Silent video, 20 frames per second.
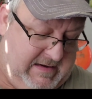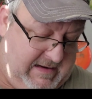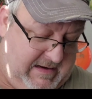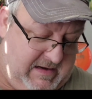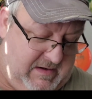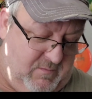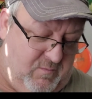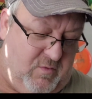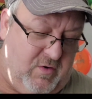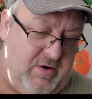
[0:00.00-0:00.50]

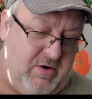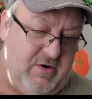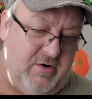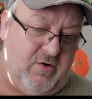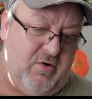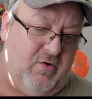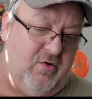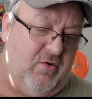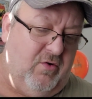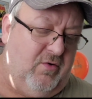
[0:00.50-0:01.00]
And Wonder
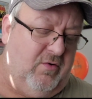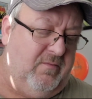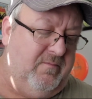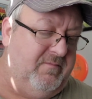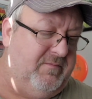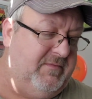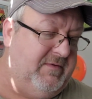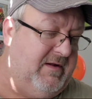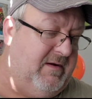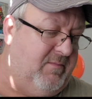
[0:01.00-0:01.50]
Girl,
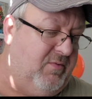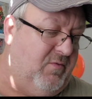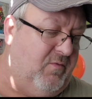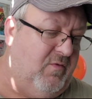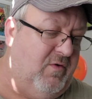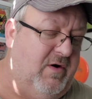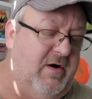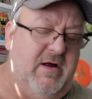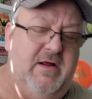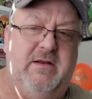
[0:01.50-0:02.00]
number
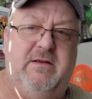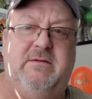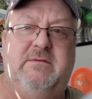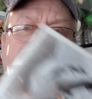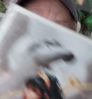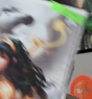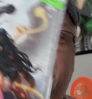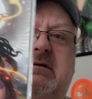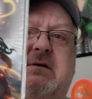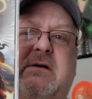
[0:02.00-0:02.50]

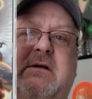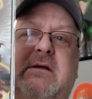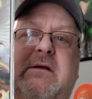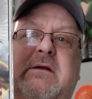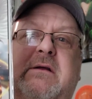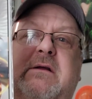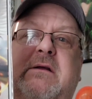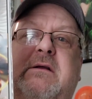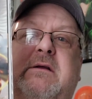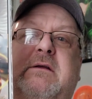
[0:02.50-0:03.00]
one.
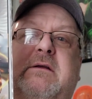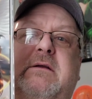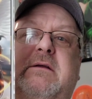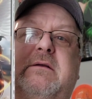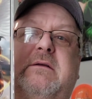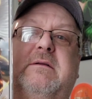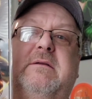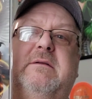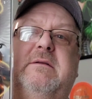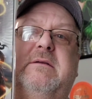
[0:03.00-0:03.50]

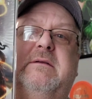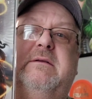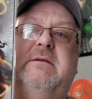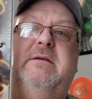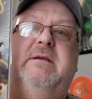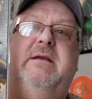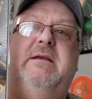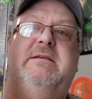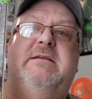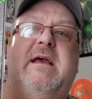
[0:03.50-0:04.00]

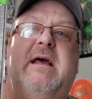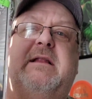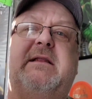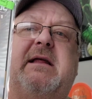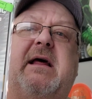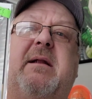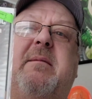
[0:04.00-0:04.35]
He's got